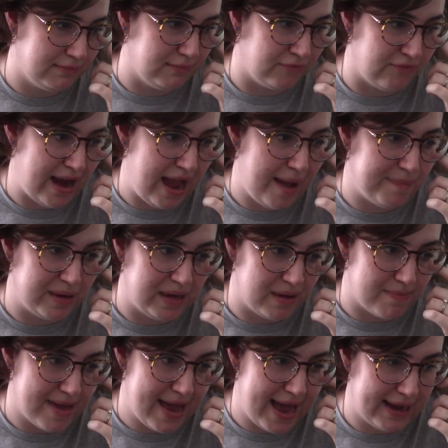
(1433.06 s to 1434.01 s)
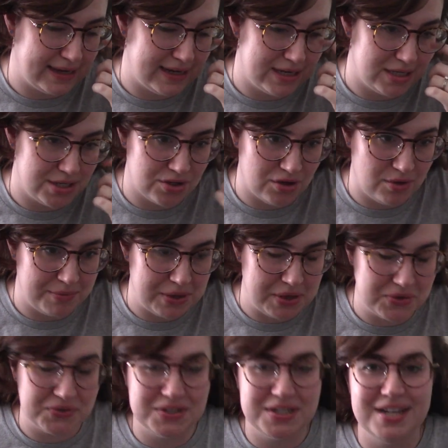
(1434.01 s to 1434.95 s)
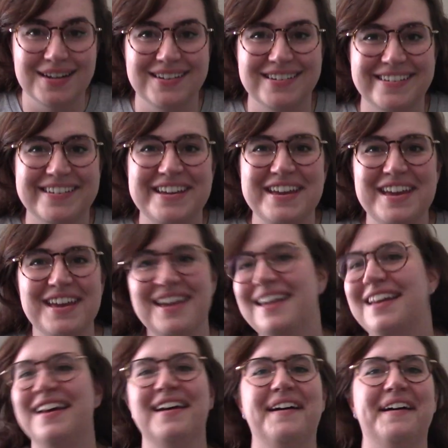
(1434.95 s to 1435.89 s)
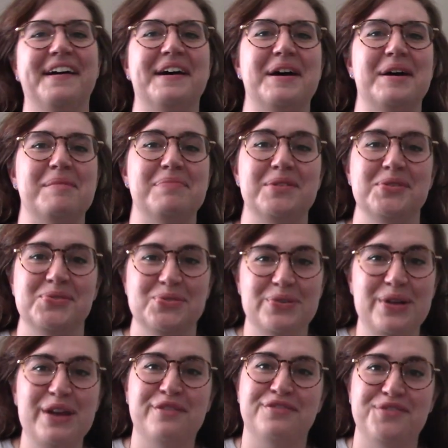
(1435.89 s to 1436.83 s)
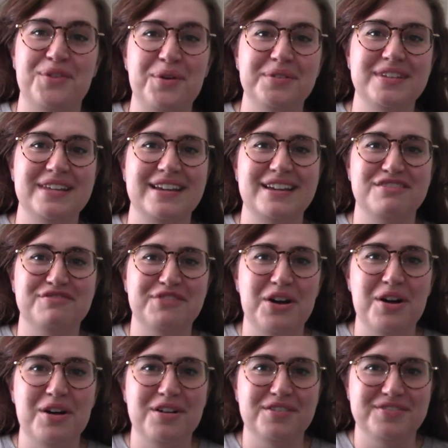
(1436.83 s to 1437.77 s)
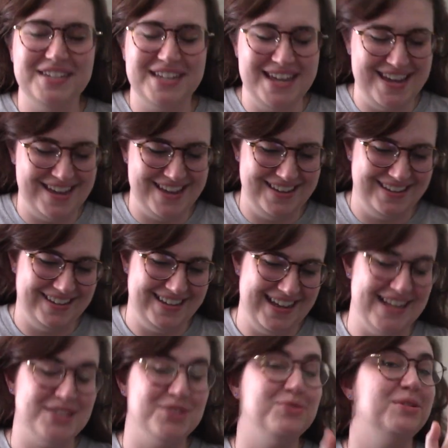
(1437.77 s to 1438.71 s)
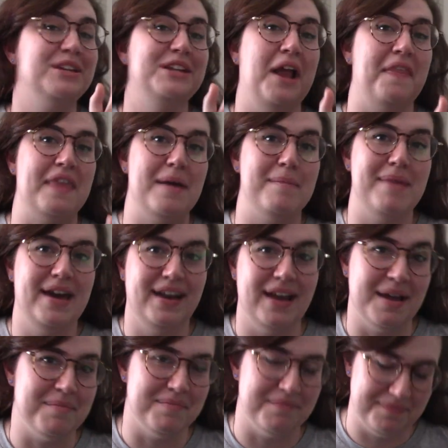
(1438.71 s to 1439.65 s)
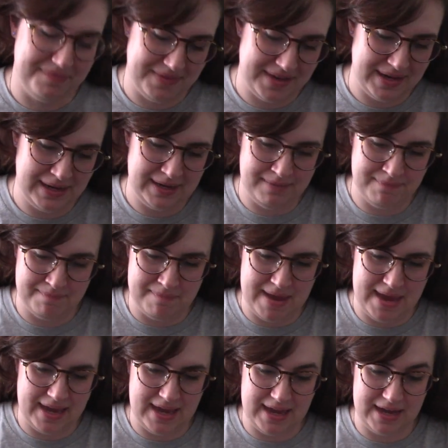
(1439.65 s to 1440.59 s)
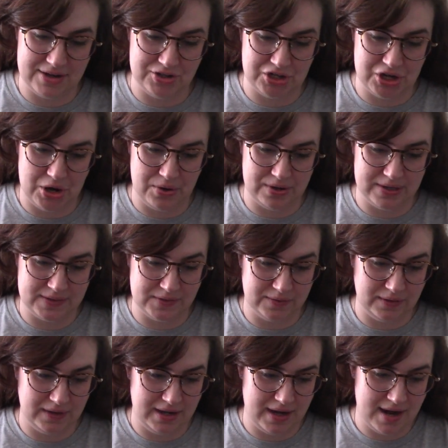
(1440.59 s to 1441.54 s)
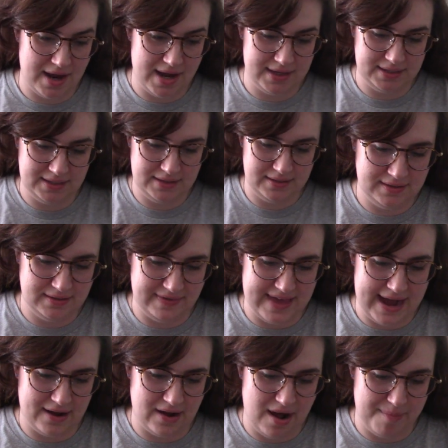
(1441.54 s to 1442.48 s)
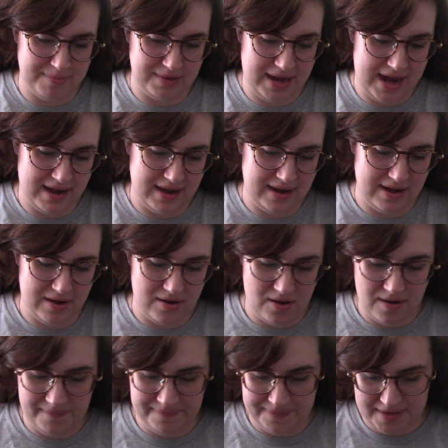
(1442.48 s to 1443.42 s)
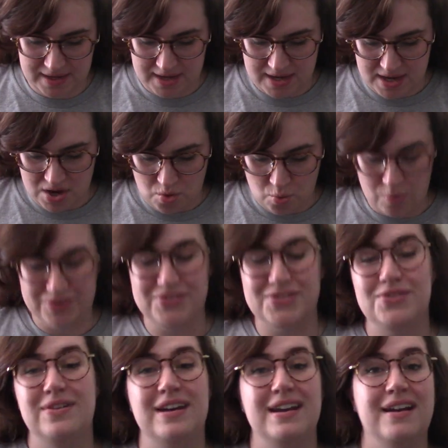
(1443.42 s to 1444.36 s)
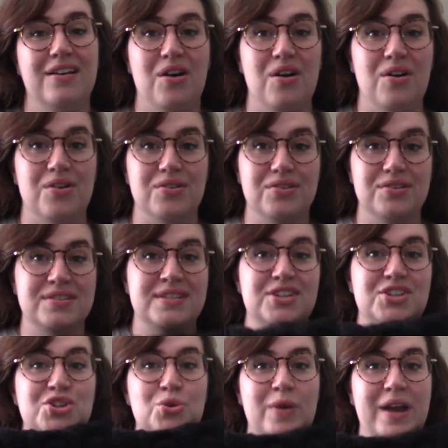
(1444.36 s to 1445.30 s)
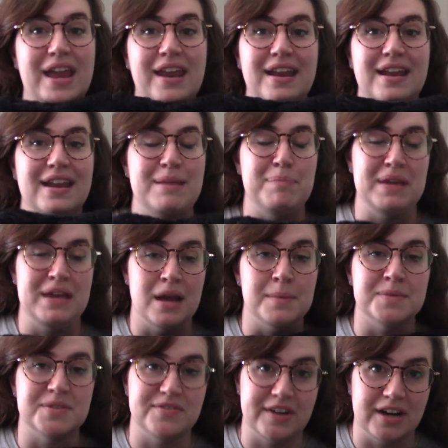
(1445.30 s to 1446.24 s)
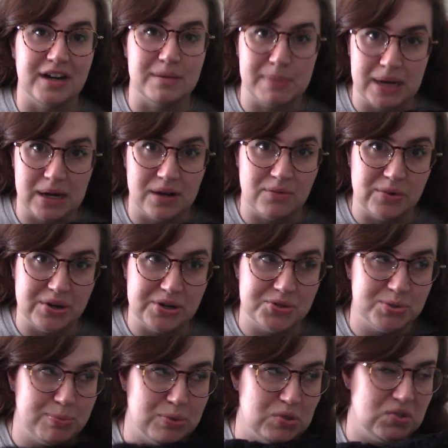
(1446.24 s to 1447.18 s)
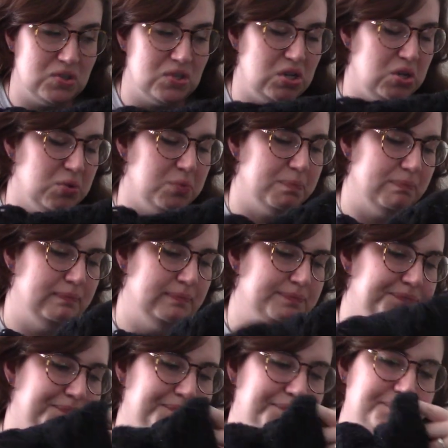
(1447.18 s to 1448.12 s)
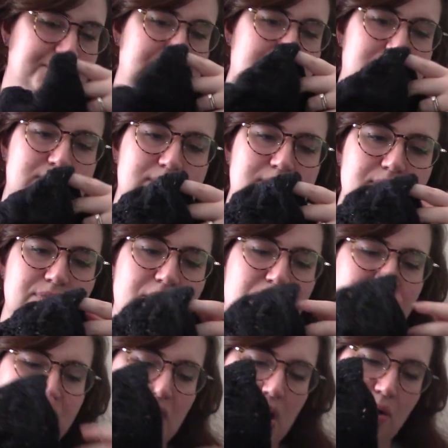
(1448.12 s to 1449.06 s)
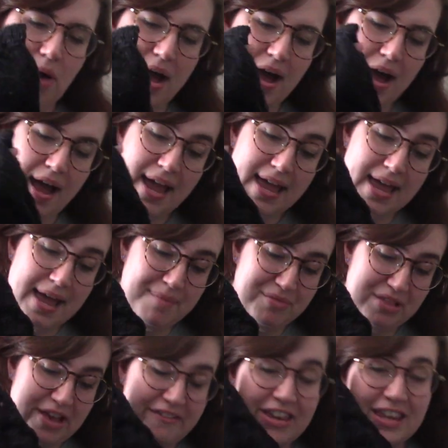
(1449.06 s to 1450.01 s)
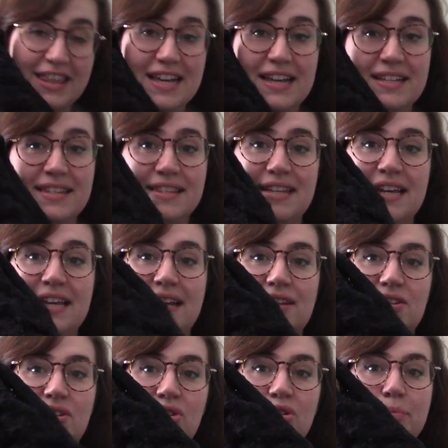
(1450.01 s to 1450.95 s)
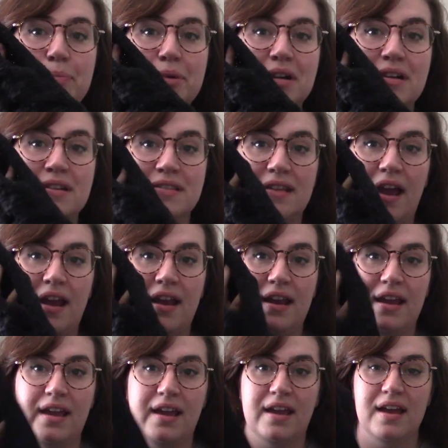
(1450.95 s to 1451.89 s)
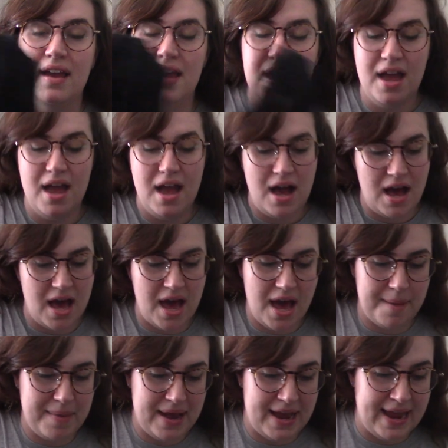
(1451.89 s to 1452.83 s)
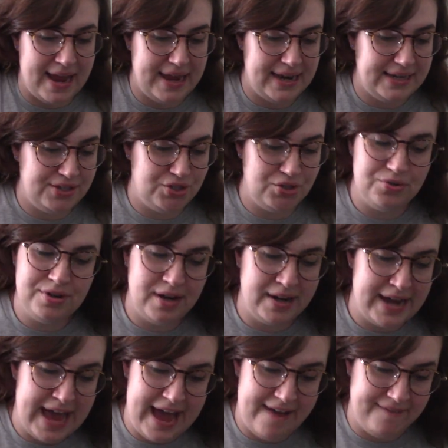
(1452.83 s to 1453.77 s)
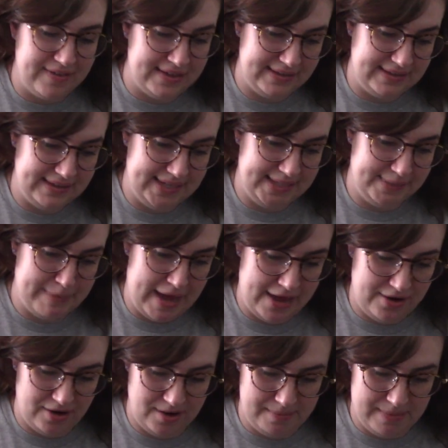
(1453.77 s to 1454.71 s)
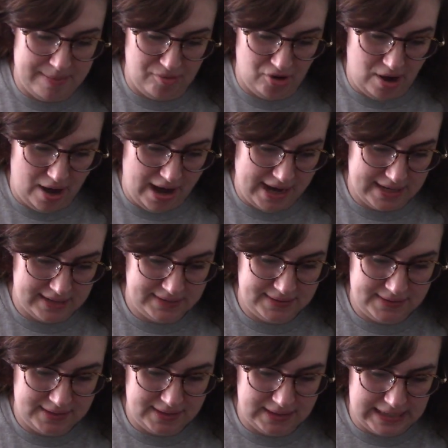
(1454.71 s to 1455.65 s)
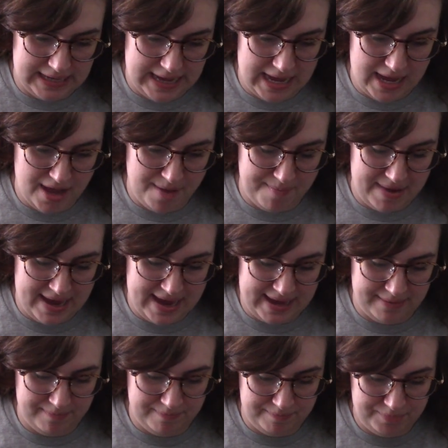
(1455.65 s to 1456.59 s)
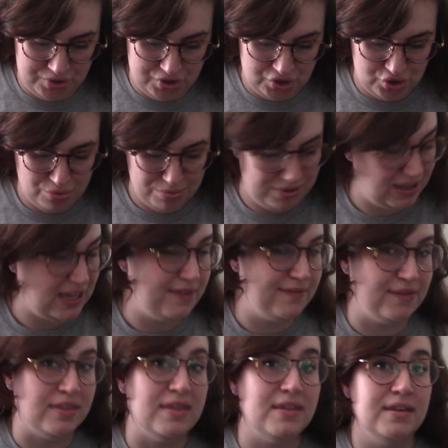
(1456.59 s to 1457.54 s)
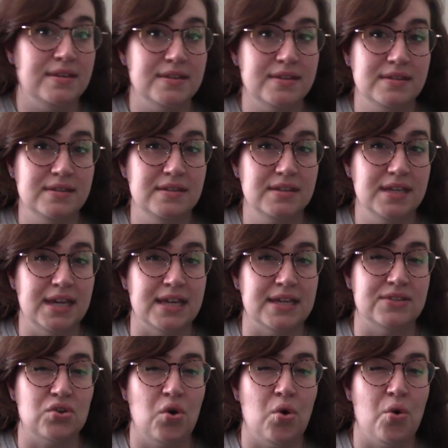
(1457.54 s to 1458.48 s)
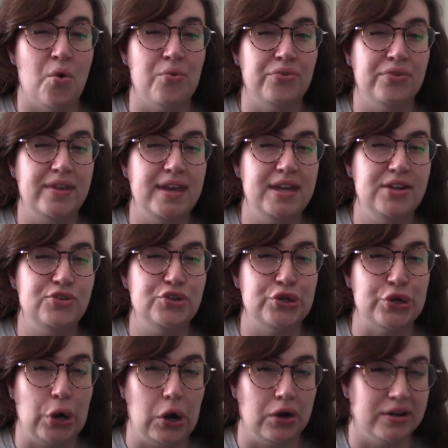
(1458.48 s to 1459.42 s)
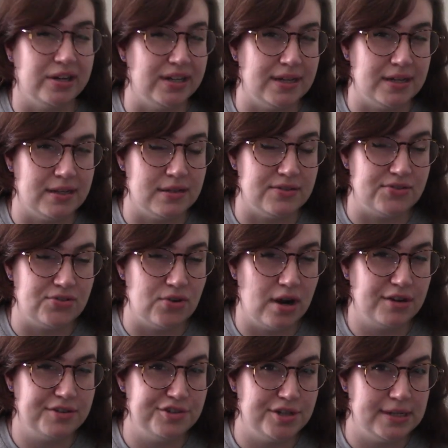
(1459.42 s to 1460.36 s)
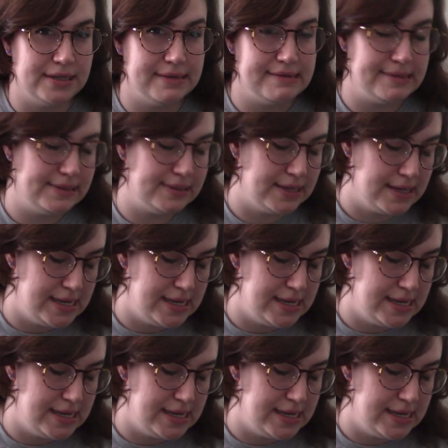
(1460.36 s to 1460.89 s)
wrapping a package almost. There's a lot of folding involved. It's really not that bad. I'm making a joke. It's really not that complicated at all. Once you get it all situated, it becomes very apparent what you're supposed to do. So I am loving this. It is super exciting. I do not have this lace pattern memorized. I do believe that this is only charted instructions.